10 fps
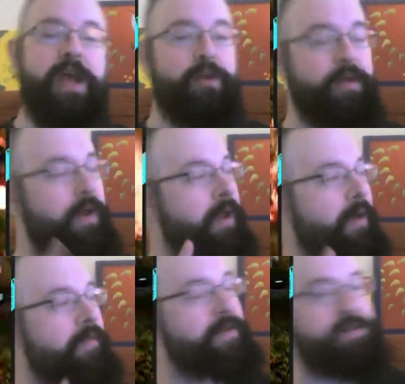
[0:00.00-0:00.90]
and you can click
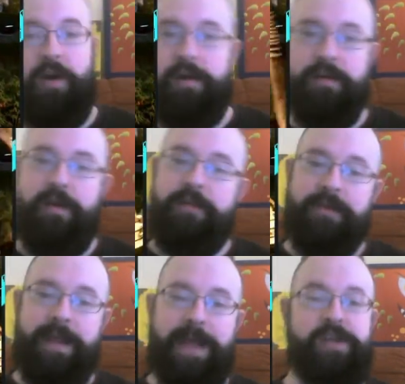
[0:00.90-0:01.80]
on this card
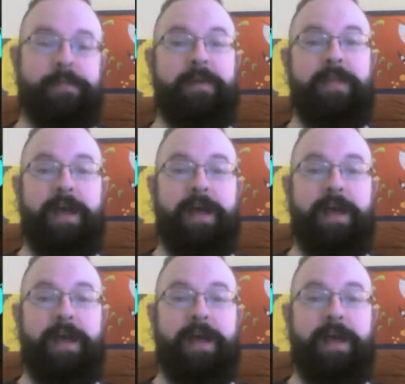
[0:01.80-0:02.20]
to catch up on